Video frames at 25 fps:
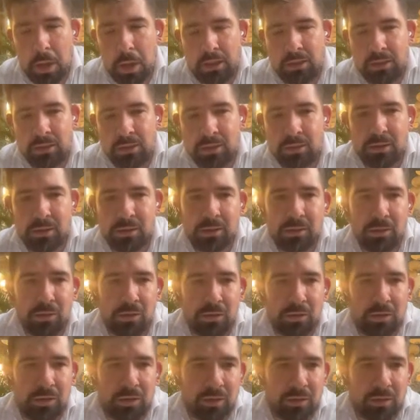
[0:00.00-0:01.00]
Depends
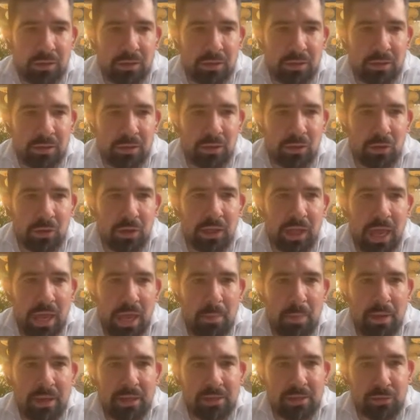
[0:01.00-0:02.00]
on
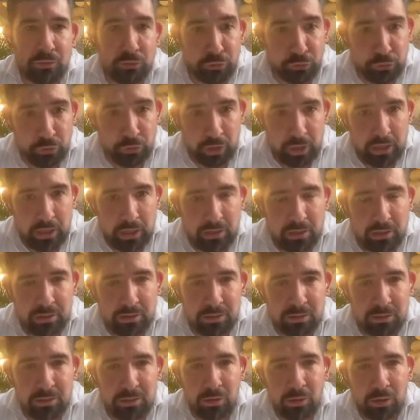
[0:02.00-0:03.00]
Capex trade.
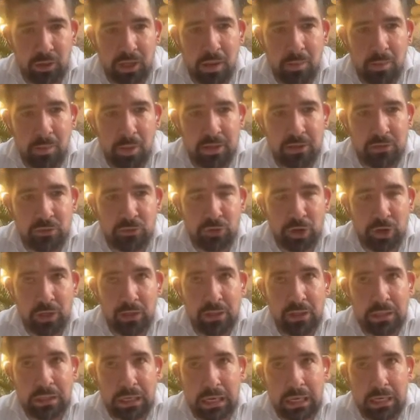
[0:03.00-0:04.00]
On Capex
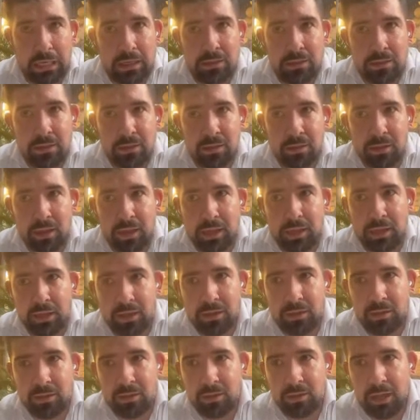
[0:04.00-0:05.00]
trade, the clients they
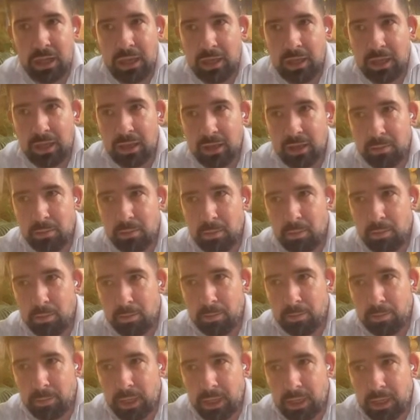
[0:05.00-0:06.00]
can
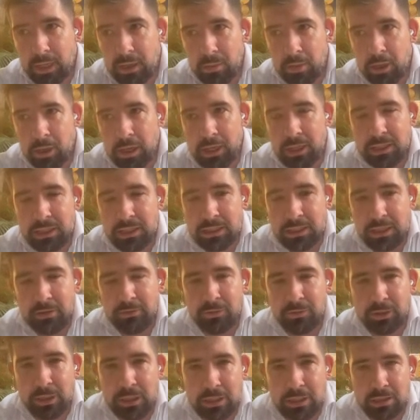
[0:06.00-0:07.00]
buy
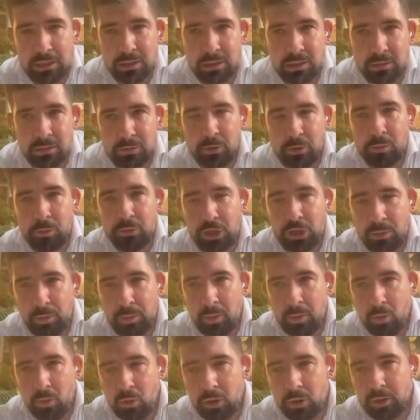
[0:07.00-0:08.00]
CFDs from
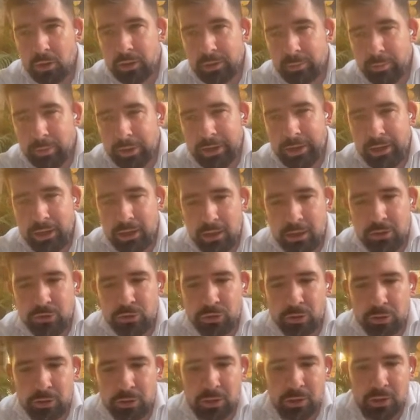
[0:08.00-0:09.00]
JP Morgan, Merrill
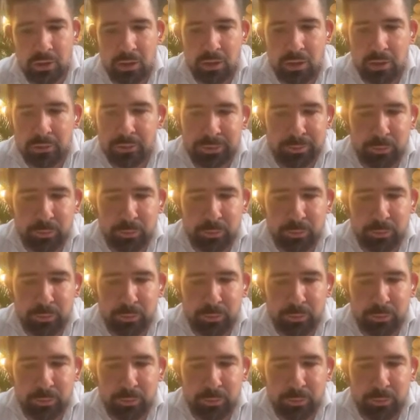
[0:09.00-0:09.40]
Lynch, or